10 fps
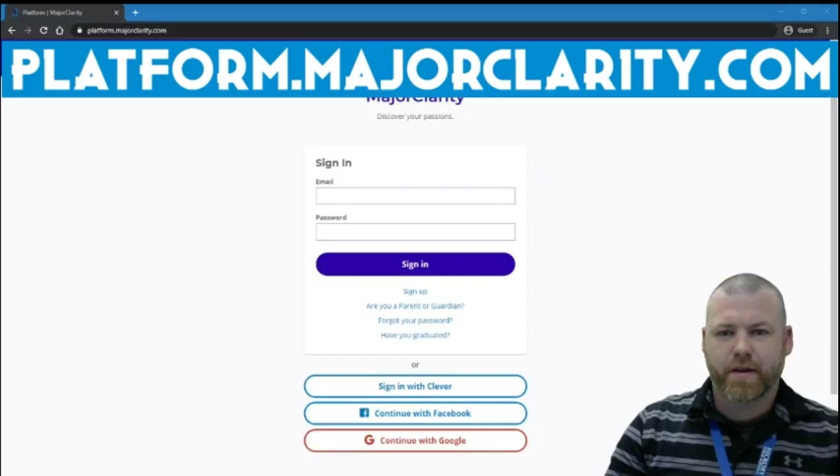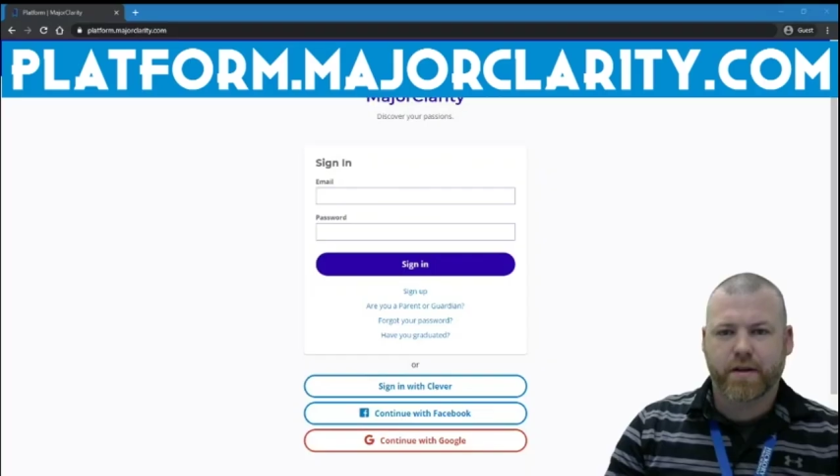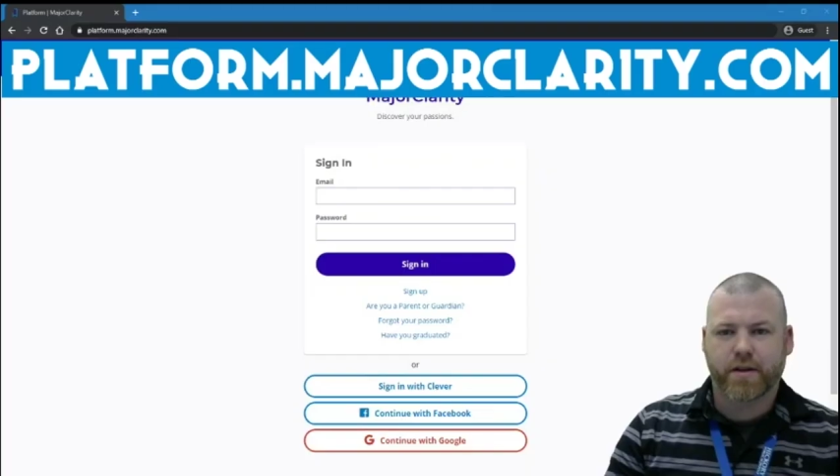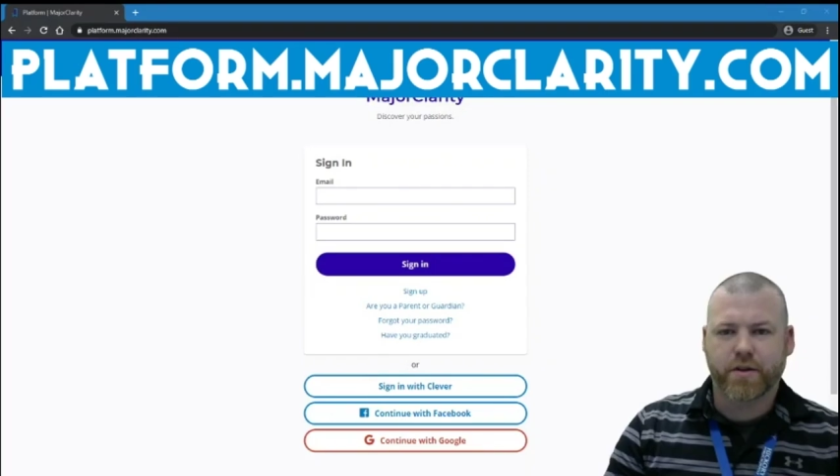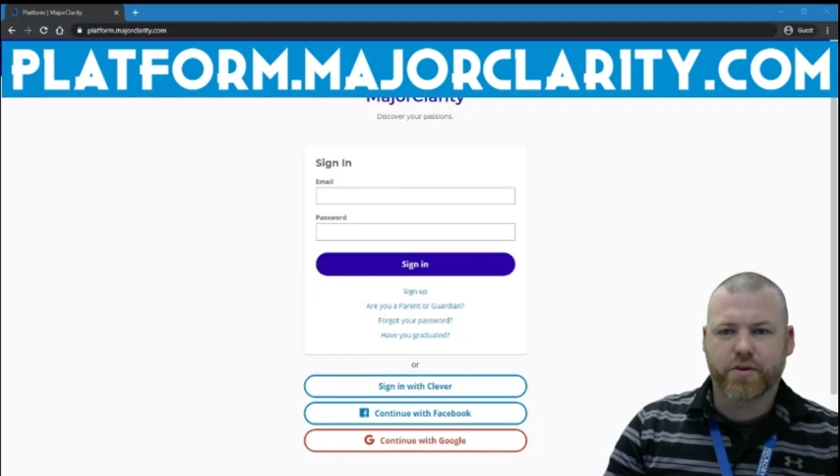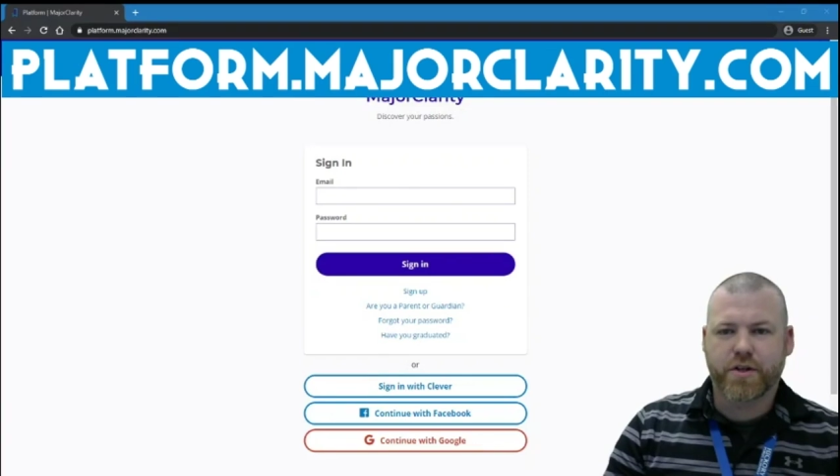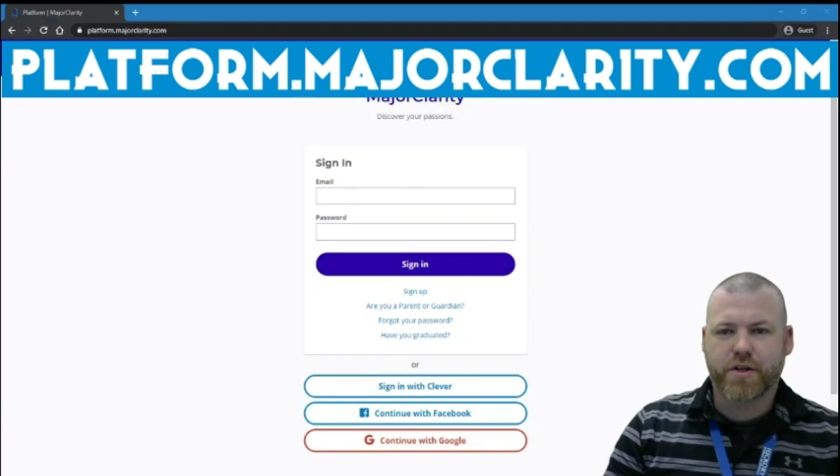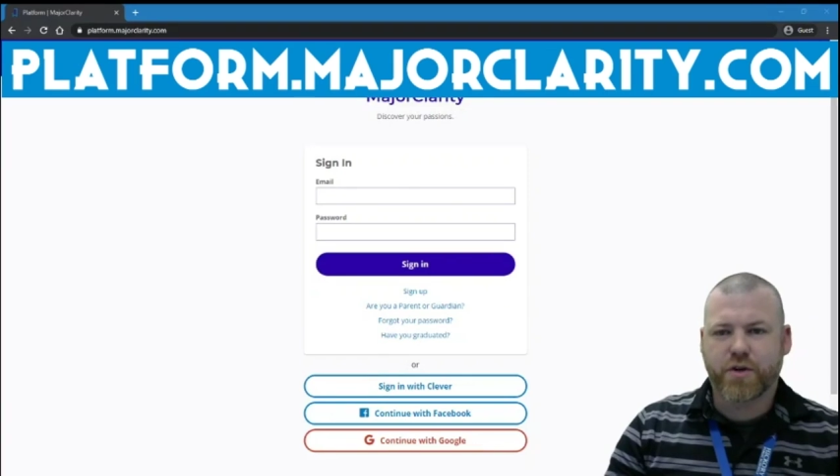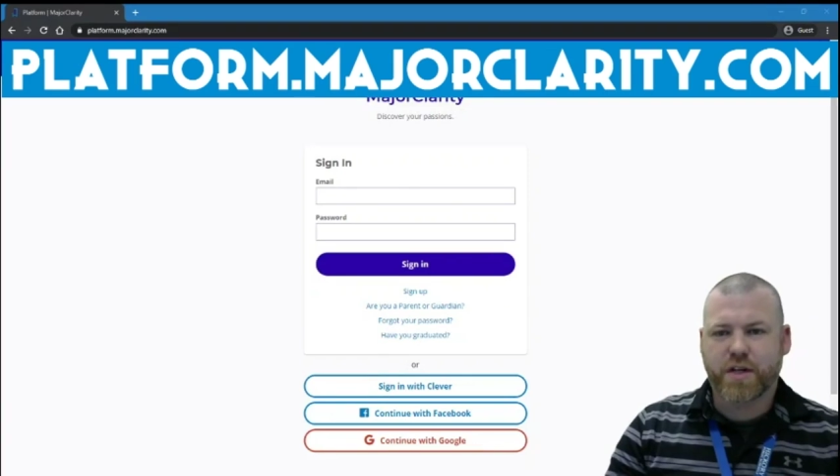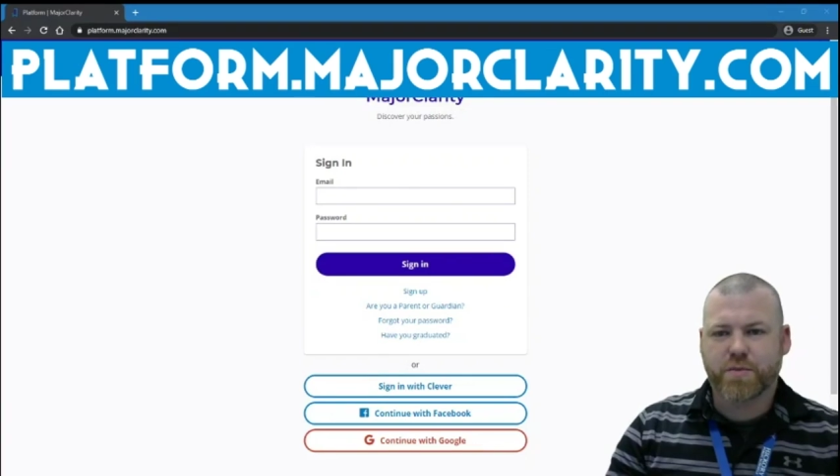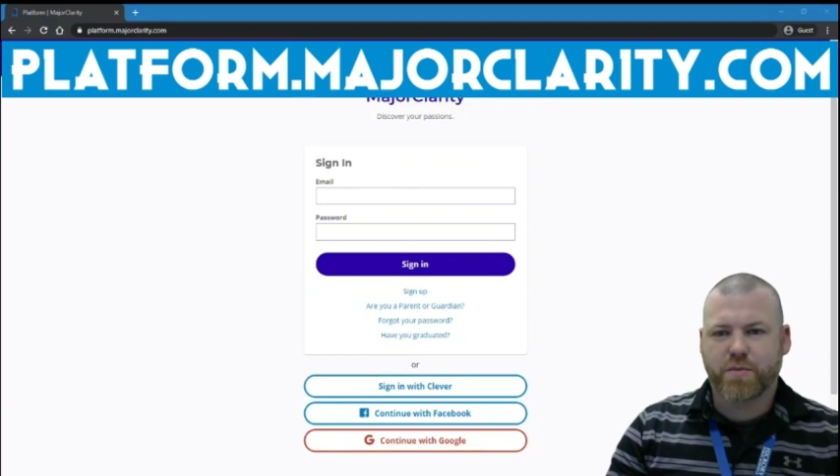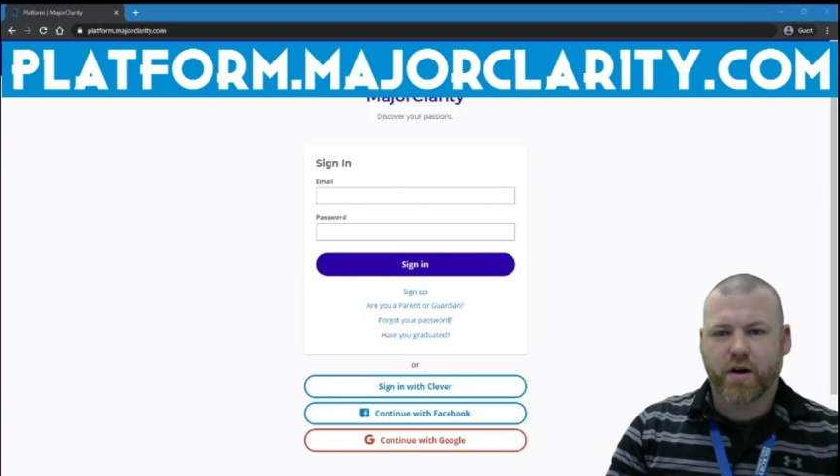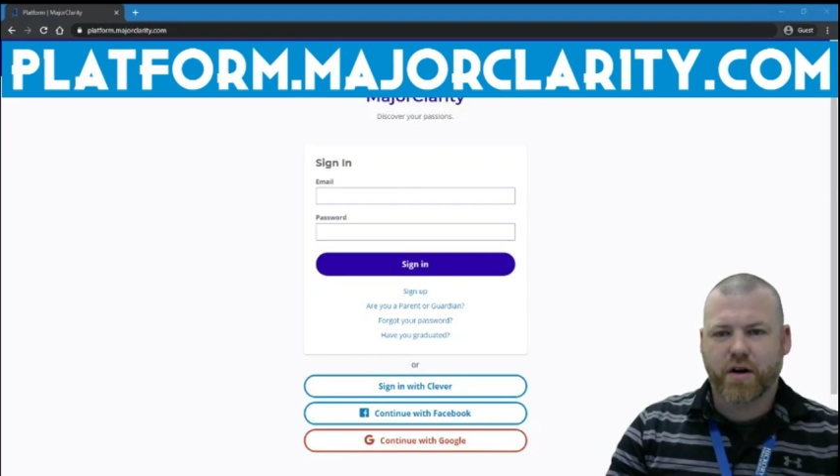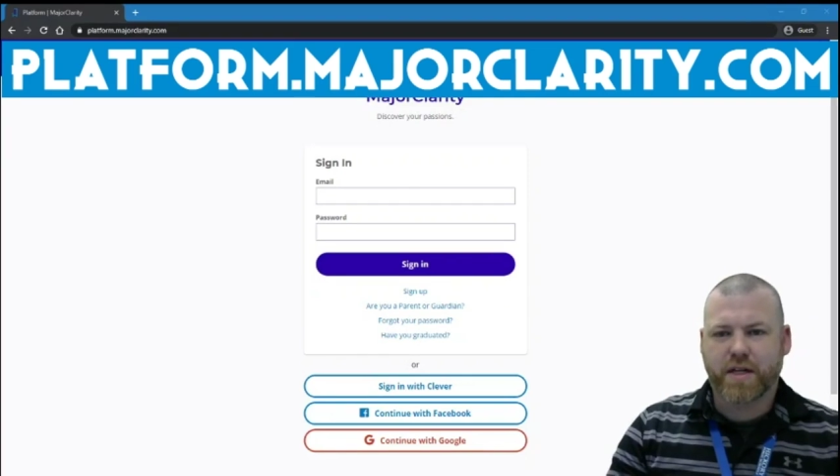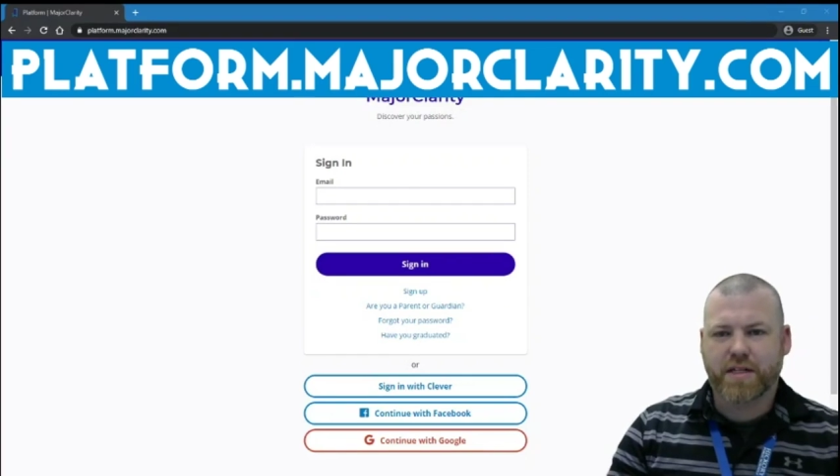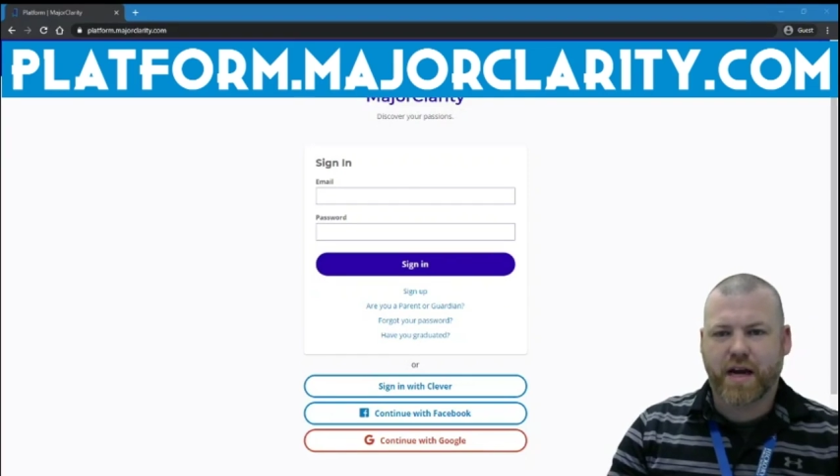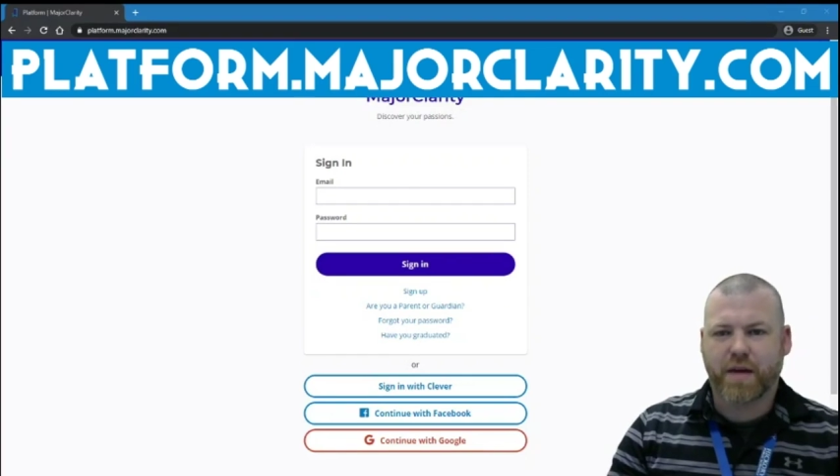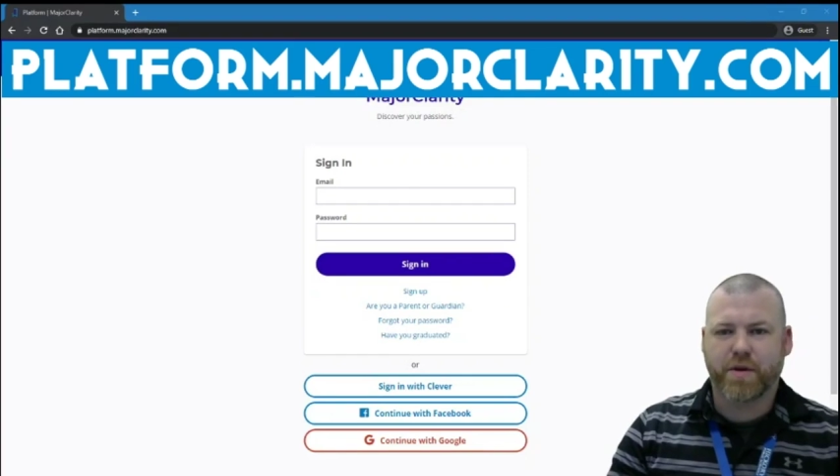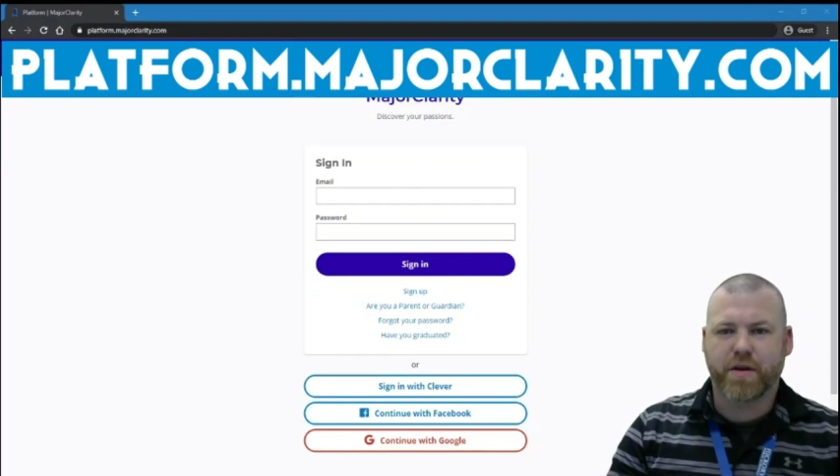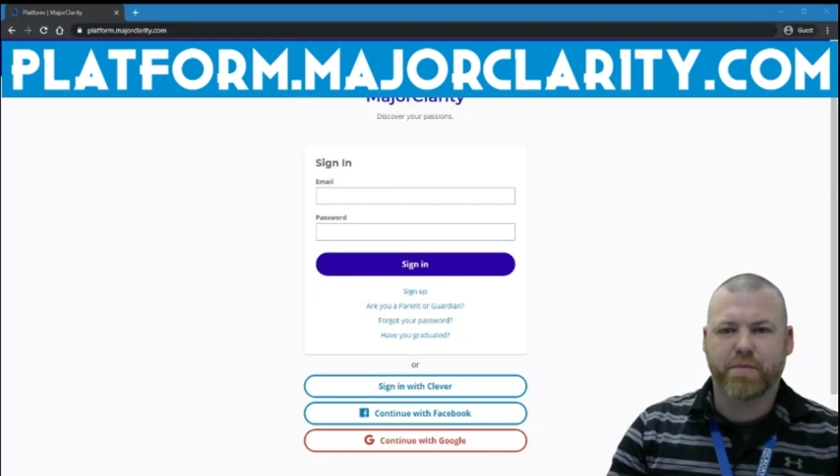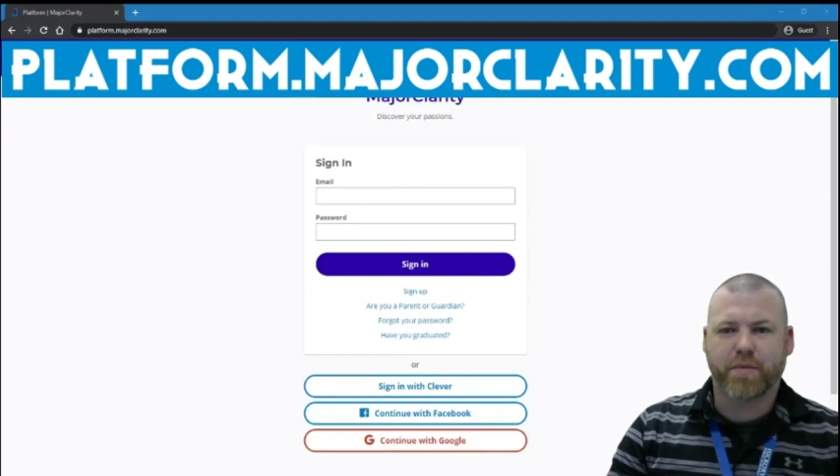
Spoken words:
Click on the address bar and type in